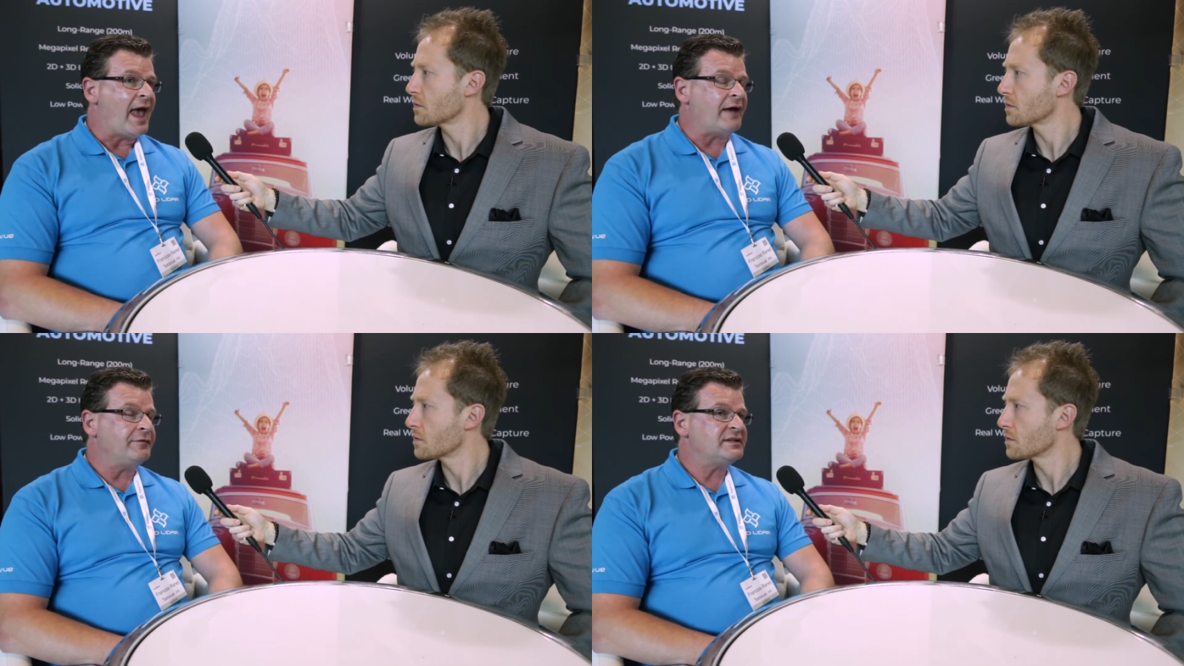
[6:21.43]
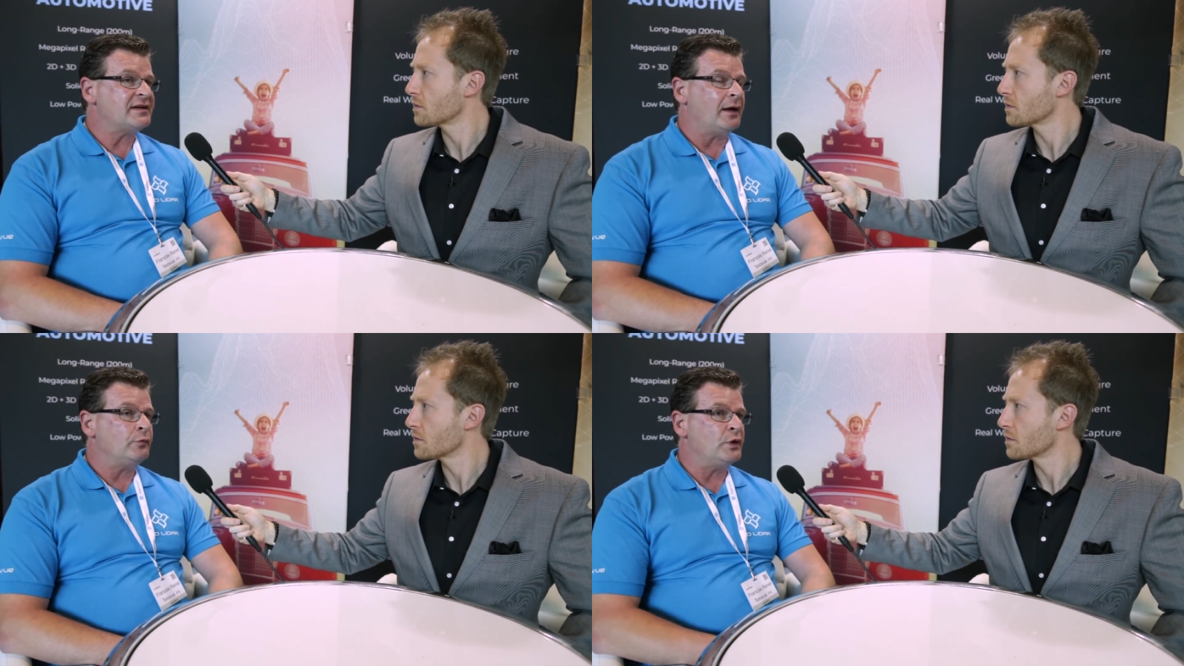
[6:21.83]
Speaker 1: every
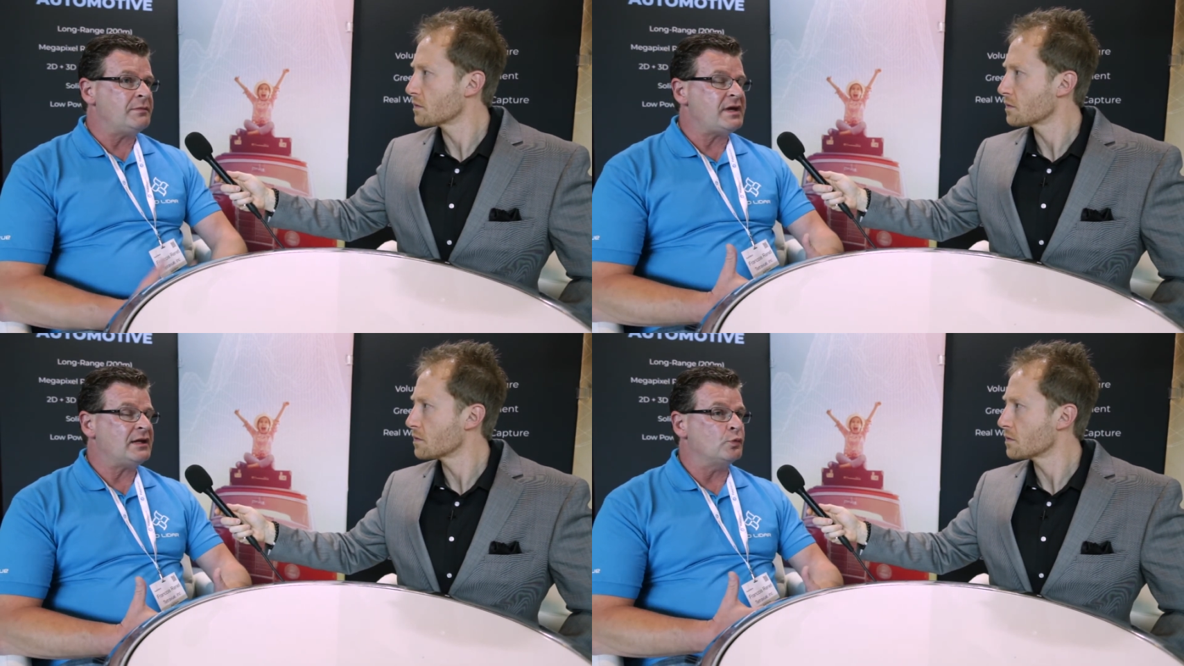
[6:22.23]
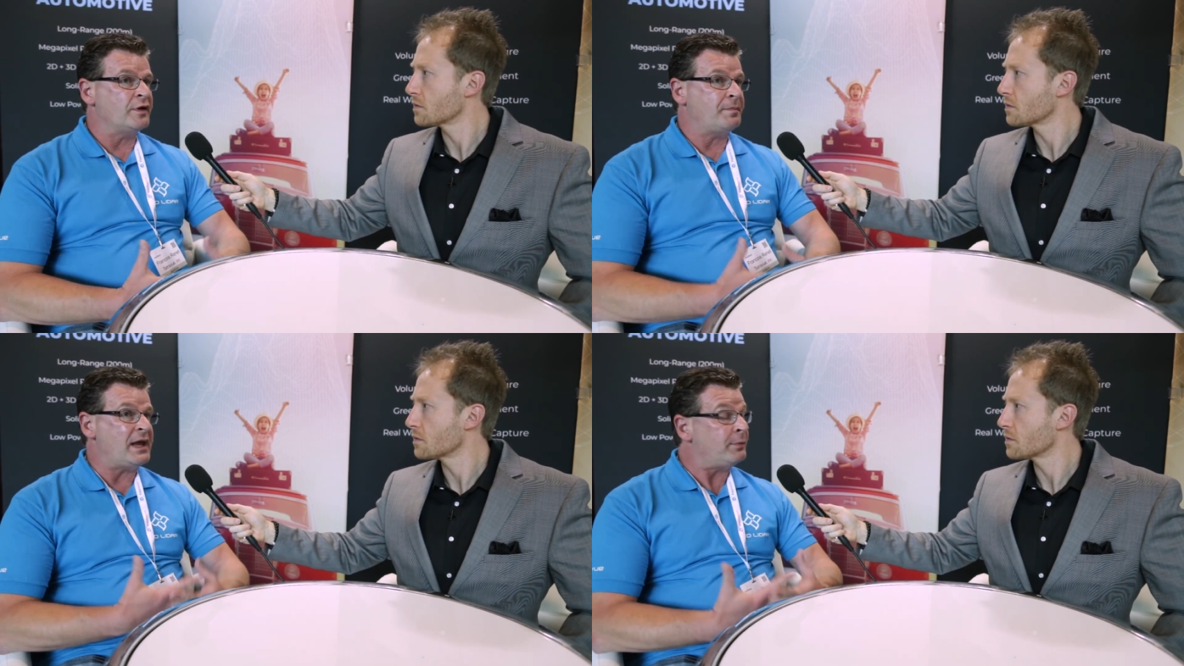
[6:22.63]
time we meet
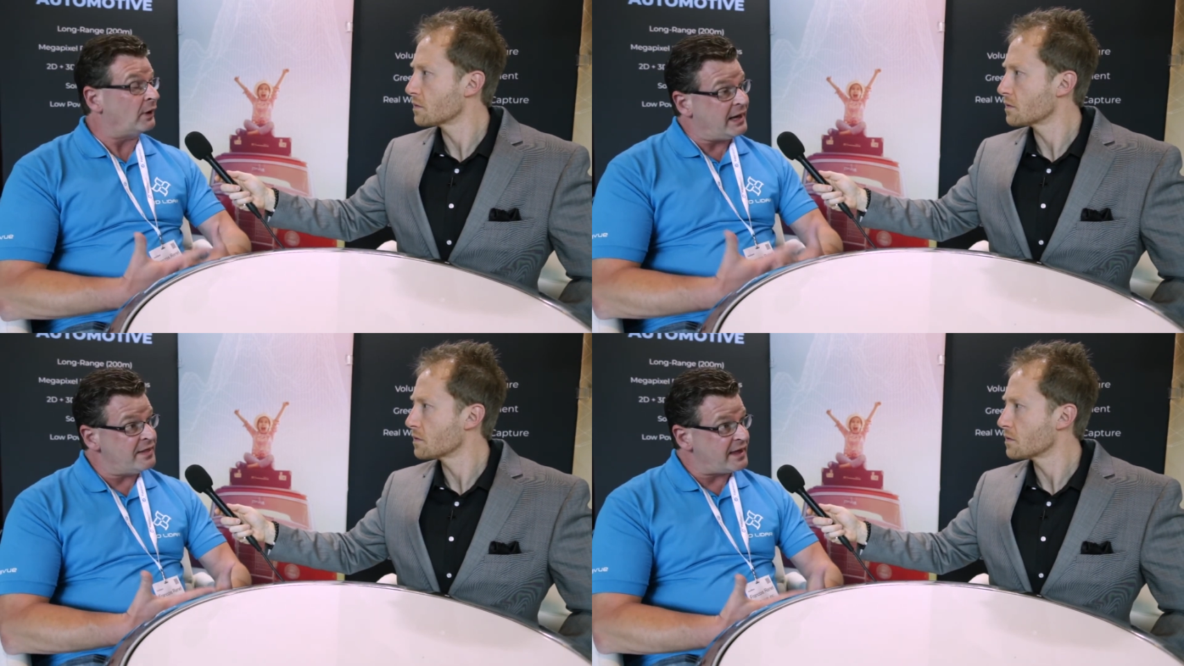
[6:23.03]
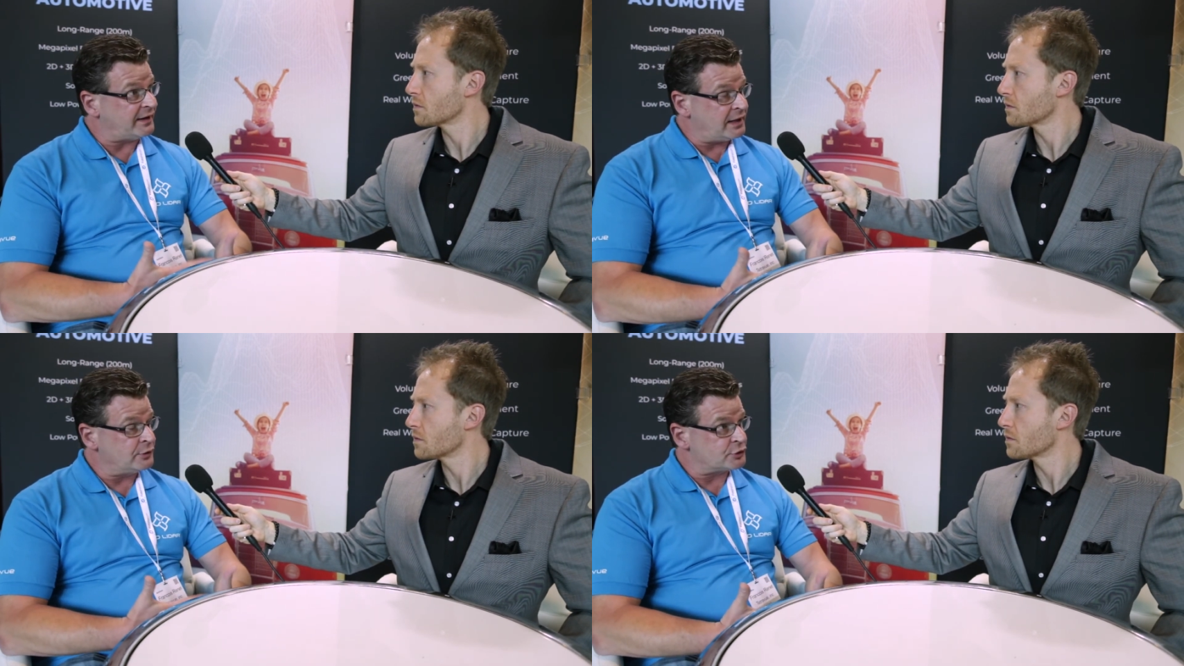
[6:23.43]
with people in
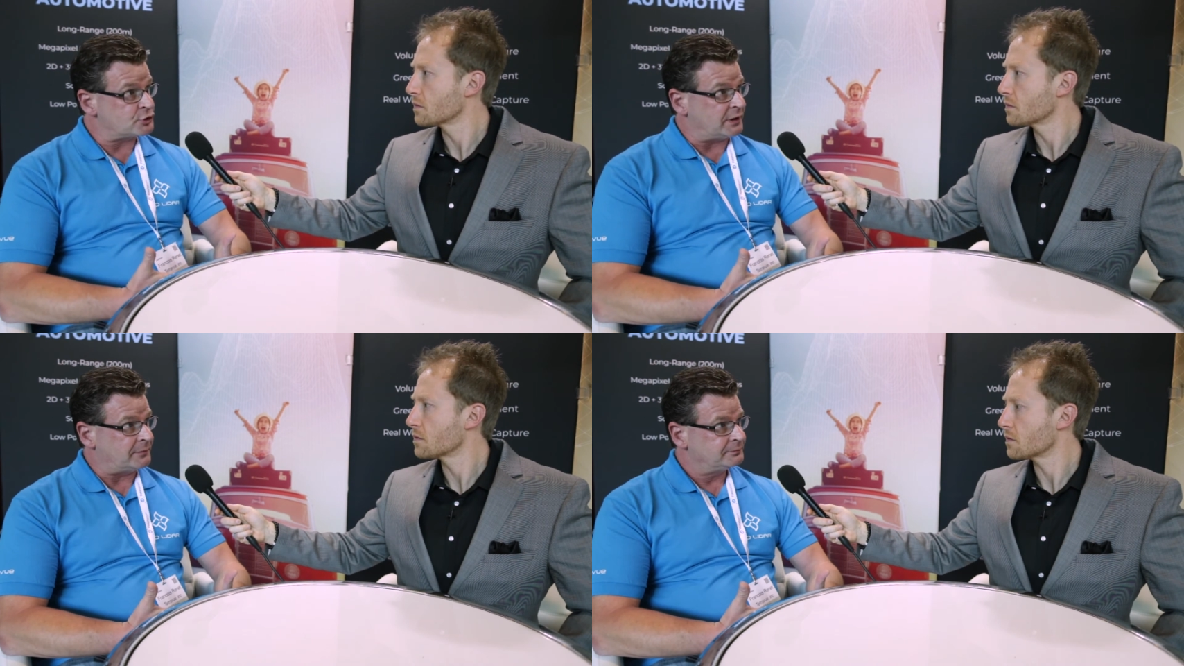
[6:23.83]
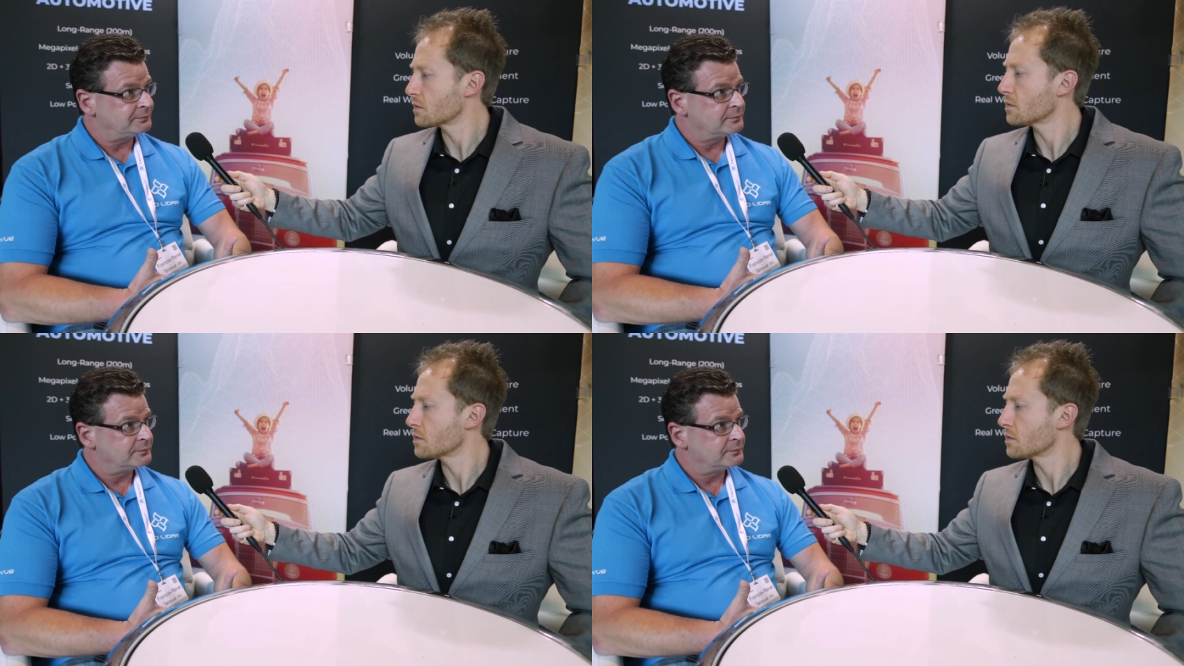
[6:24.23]
that industry,